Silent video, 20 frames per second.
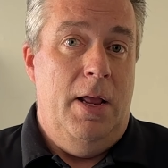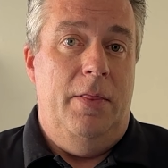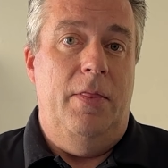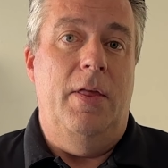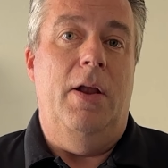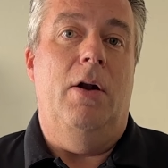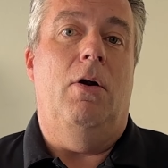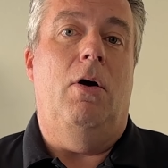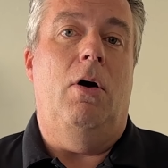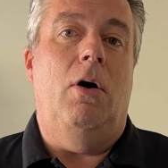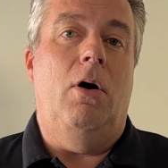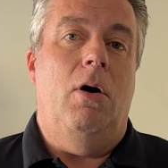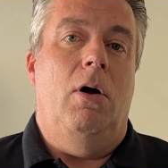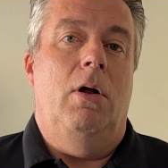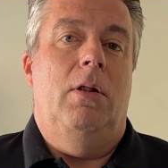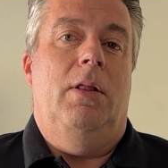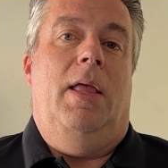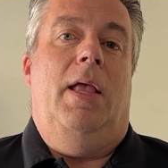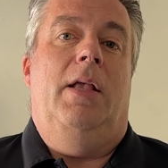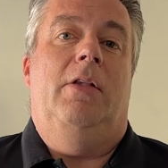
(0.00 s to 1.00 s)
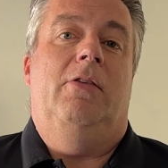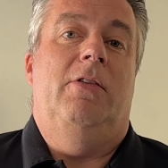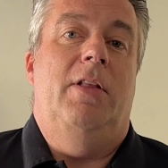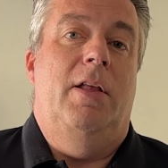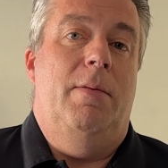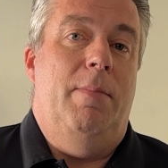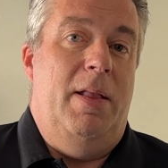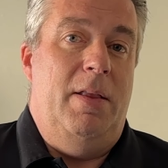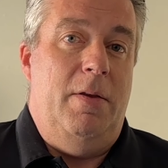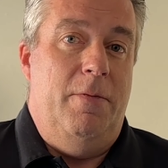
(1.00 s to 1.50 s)
They're all
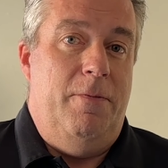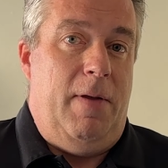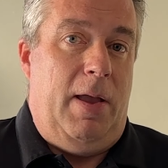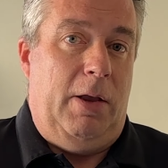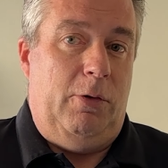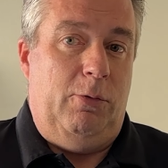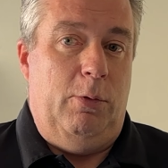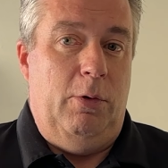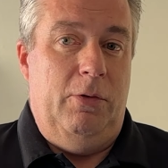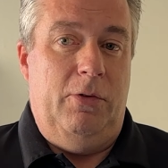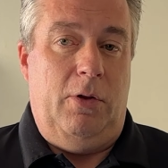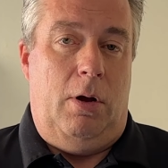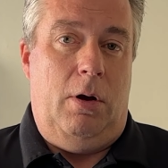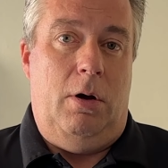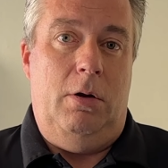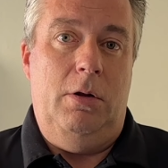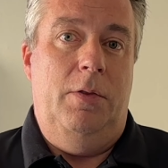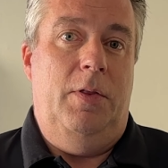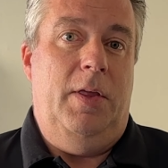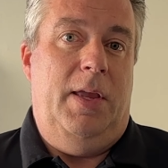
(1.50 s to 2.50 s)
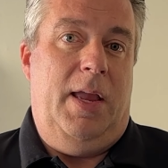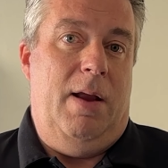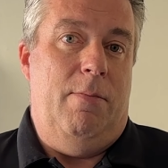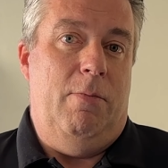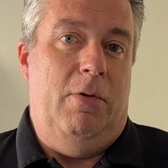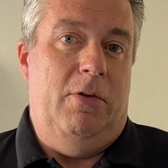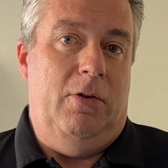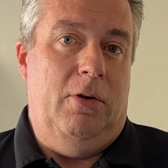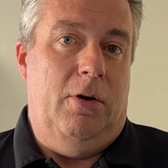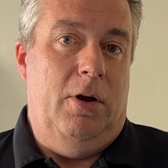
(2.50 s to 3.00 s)
excellent manufacturers. All of the
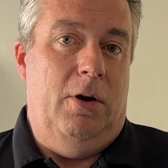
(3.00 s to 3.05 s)
cameras are going